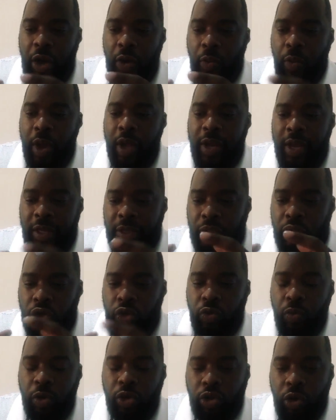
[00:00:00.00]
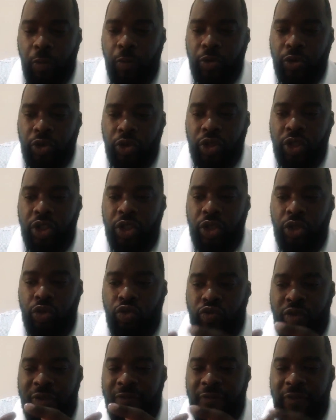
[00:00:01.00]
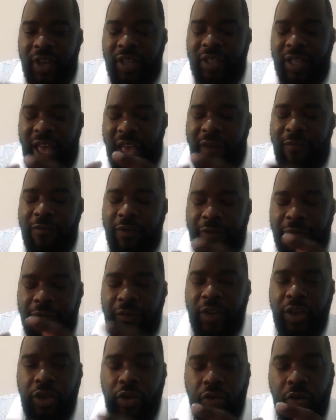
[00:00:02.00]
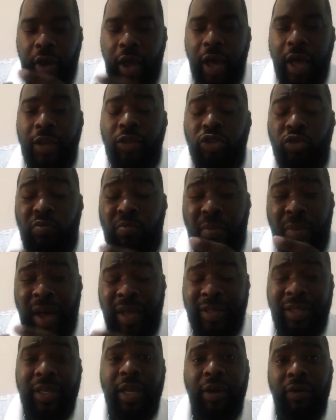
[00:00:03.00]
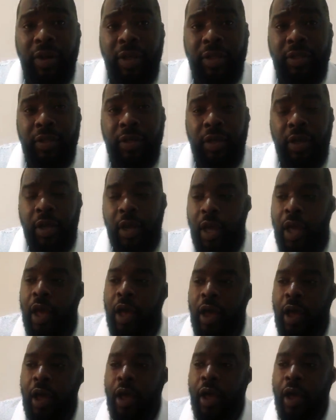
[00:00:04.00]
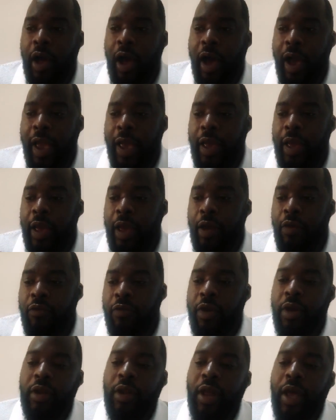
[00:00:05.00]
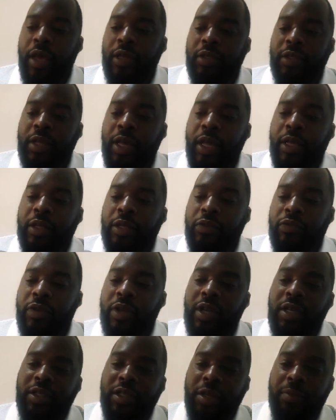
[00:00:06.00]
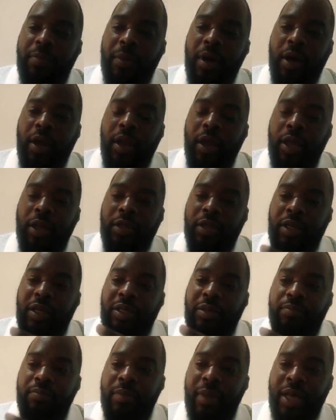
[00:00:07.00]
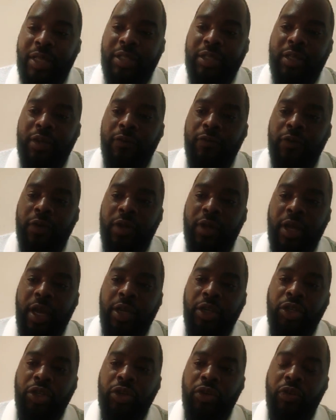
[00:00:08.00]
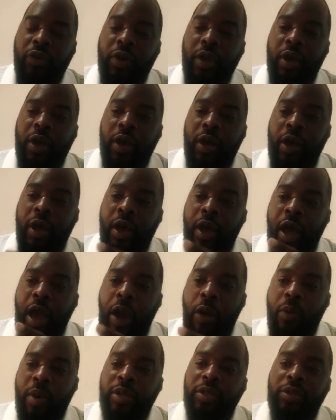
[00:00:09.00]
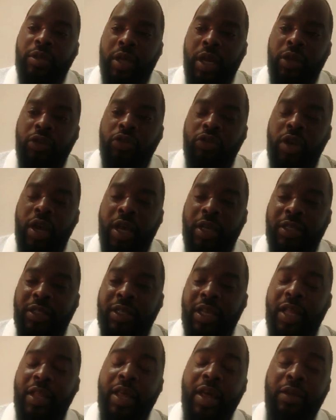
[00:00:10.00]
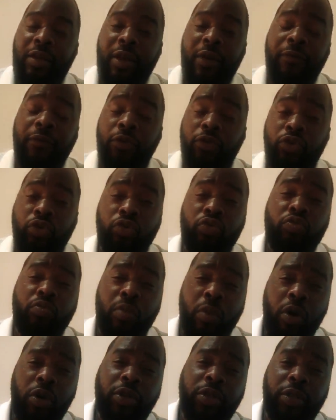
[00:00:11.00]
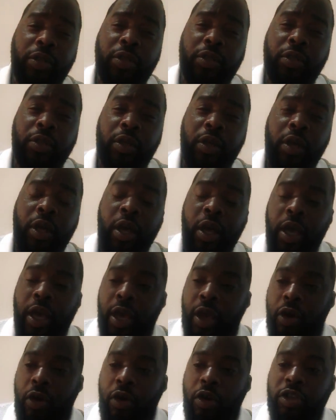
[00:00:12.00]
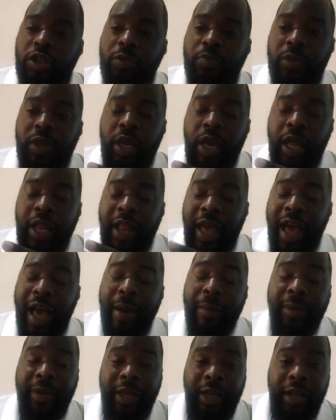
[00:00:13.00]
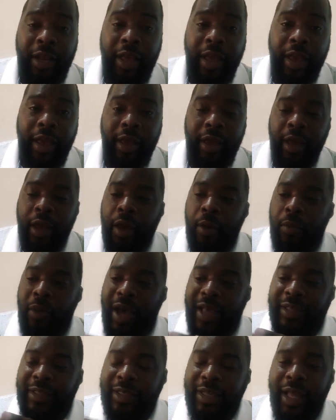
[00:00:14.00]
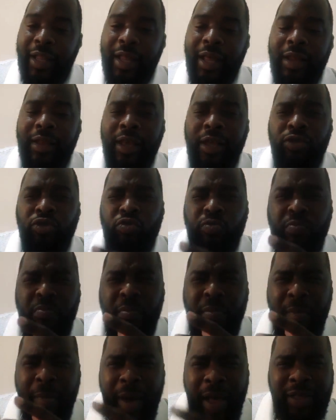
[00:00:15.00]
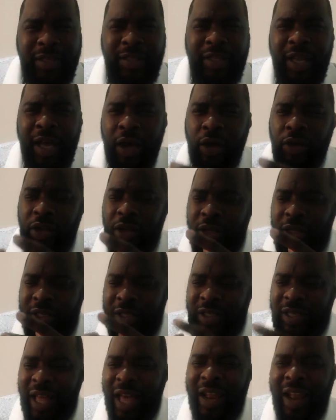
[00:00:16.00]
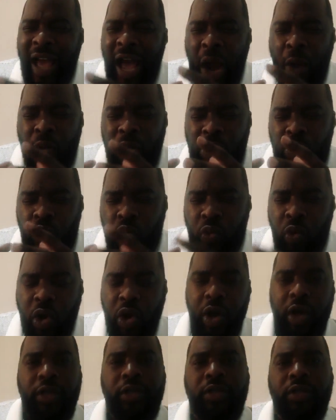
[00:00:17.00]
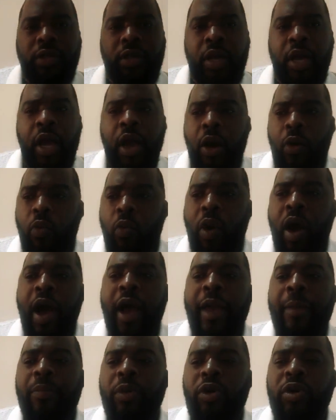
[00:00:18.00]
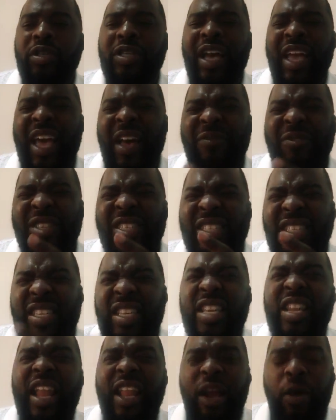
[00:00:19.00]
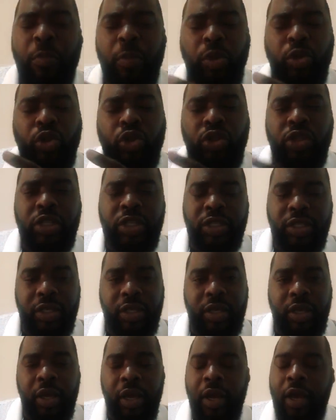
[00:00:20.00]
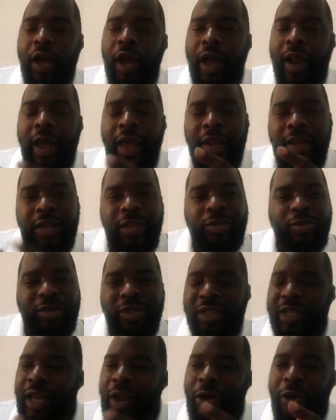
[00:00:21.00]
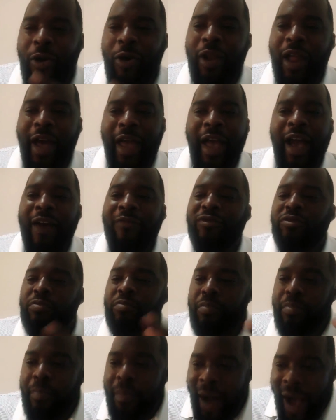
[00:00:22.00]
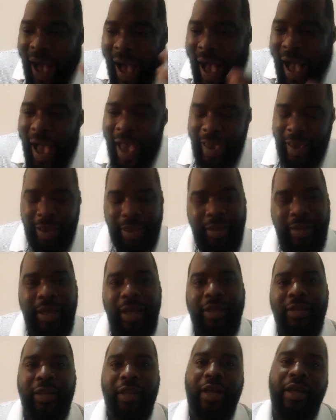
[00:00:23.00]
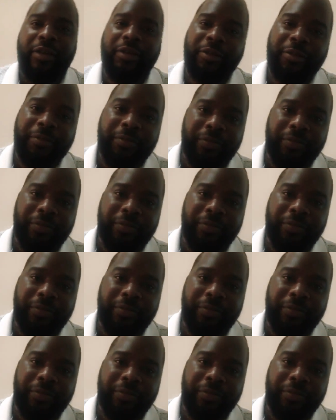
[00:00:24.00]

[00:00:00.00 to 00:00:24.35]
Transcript: where there's so much opportunity. You invest everything you can to master it. I realized that the real estate market is massive in Nigeria. I went to Nigeria, sat down there for 2 months. It cost me an arm and a leg, but I sat down there to master and understand how it works. Why? Because I have seen an opportunity and I need to sell all I have to buy that land.